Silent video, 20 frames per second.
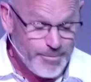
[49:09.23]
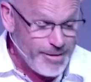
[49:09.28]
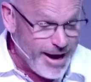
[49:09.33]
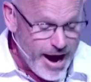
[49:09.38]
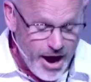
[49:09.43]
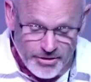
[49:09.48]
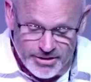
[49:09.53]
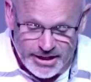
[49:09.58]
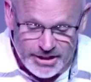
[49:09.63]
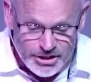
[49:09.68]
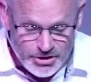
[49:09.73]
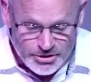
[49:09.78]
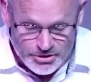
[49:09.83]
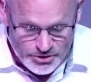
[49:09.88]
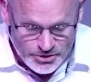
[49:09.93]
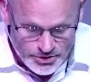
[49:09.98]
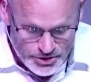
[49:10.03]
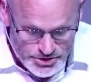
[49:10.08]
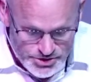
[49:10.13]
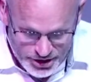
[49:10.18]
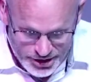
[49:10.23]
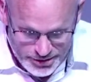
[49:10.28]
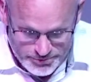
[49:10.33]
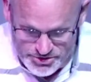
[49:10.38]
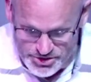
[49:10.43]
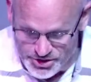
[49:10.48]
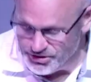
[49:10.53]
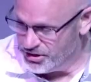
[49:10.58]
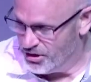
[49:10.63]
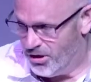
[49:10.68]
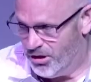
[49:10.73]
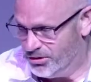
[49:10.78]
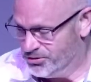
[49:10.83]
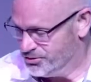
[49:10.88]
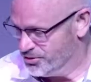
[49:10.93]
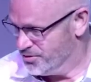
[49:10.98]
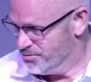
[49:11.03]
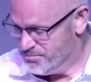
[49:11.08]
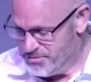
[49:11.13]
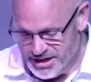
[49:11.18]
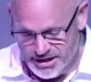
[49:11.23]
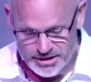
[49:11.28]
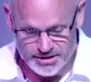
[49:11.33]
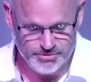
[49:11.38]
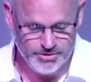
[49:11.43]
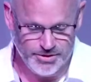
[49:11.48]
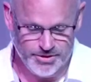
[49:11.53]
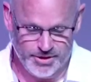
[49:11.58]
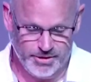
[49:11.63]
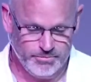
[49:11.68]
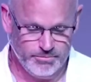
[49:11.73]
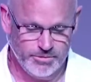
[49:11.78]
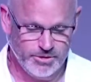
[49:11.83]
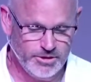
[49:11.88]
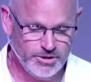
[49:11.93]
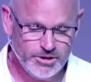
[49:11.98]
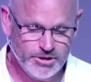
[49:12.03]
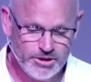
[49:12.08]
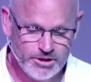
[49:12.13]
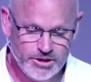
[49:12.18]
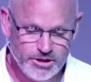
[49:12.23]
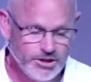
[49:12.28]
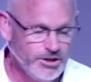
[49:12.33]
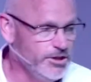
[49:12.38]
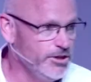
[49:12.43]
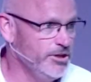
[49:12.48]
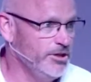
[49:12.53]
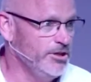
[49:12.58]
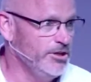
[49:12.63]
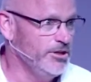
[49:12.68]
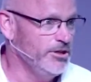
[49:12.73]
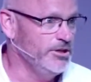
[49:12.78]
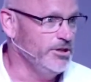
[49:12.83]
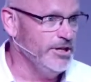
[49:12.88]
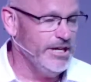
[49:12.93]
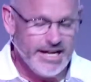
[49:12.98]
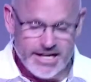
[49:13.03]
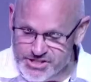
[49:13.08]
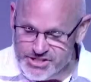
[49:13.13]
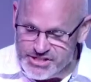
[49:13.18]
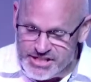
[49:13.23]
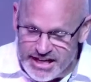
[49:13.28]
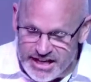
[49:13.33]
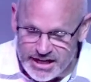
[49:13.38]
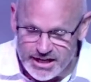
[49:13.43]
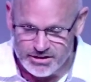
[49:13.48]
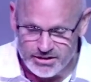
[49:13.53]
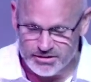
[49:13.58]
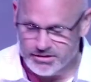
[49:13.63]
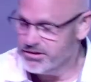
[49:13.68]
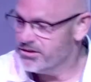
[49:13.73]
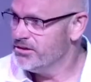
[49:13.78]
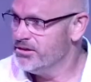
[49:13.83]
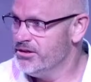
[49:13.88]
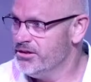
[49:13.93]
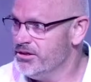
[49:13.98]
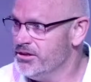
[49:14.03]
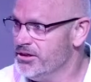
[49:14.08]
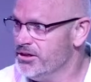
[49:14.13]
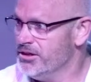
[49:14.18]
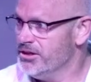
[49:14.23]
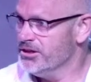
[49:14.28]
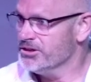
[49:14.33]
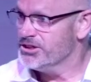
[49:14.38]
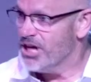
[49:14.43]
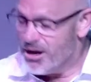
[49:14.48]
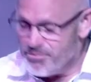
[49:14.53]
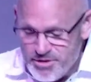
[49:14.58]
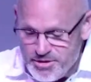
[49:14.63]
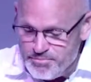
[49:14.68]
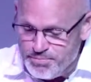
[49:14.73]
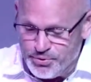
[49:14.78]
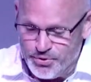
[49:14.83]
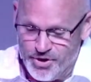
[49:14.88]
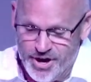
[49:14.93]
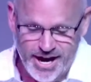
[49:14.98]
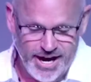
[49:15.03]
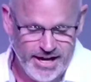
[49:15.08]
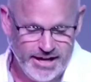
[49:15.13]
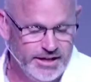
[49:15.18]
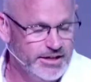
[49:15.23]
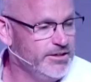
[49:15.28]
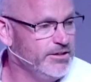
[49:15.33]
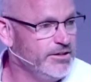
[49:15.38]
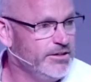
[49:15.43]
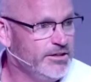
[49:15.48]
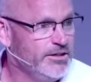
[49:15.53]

How can you do this? Come to the altar and meet with him. He's here. Come and pray.